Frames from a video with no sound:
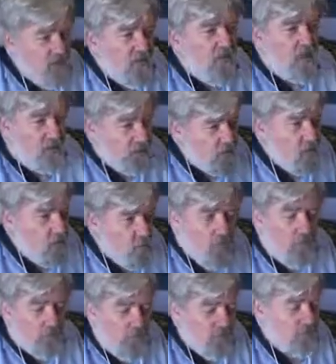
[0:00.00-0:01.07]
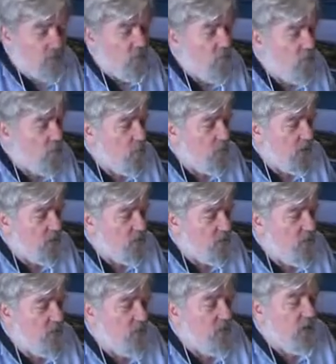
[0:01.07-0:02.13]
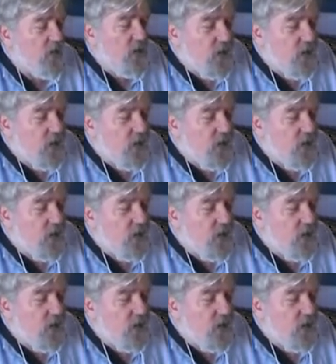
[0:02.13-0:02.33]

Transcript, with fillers: not you or me or the corporations.